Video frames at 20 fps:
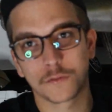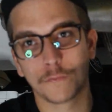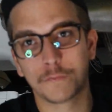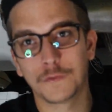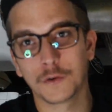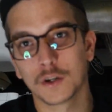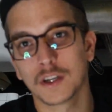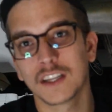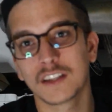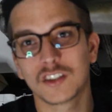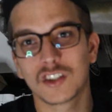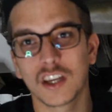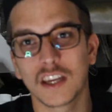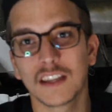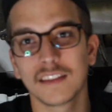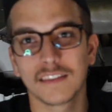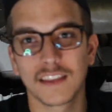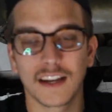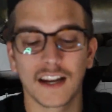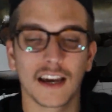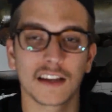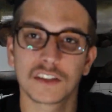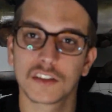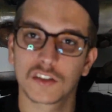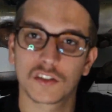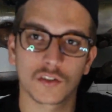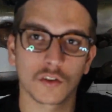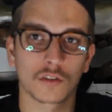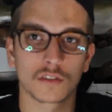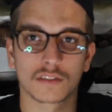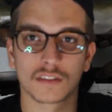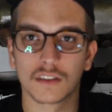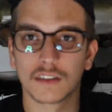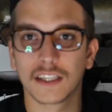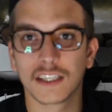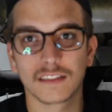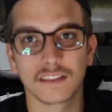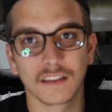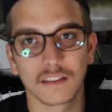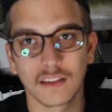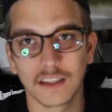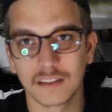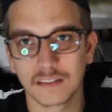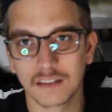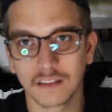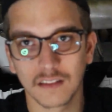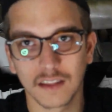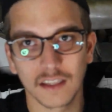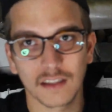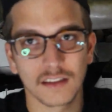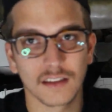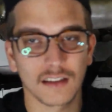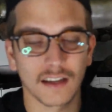footage in that I just start deleting,